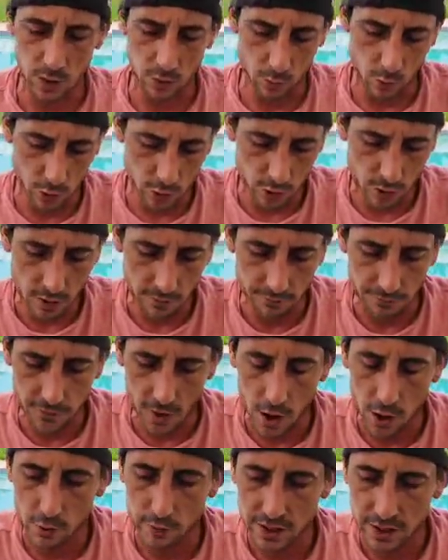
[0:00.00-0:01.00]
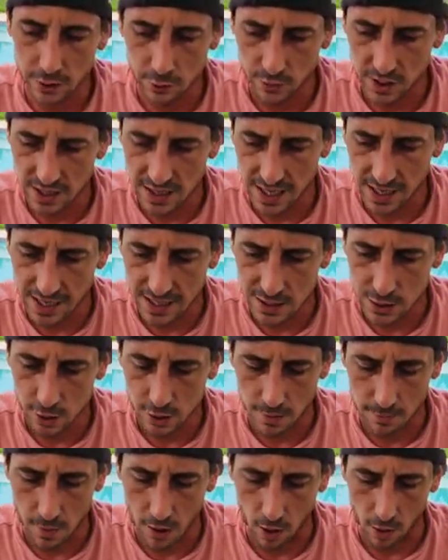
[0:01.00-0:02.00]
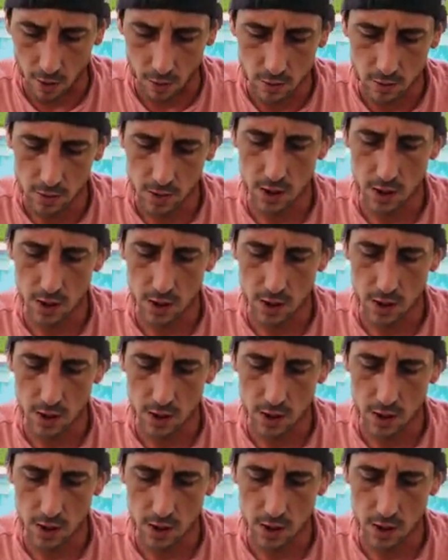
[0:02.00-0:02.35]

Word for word: We will do the following three tickets tomorrow.